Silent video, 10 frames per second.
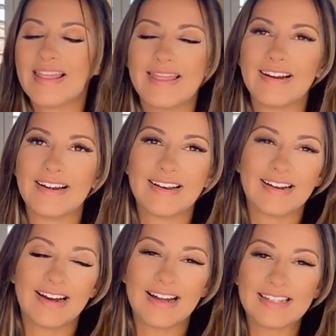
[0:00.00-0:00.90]
They're
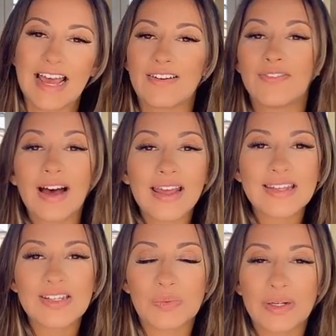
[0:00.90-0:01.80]
not
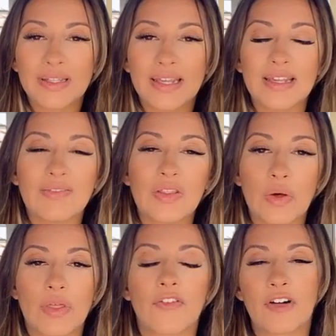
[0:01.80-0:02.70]
advice, really, even
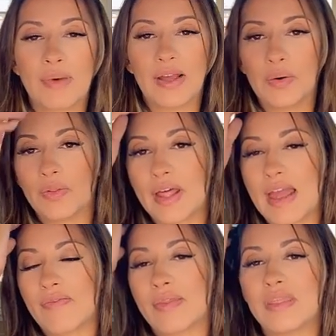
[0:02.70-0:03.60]
though they're from my own life.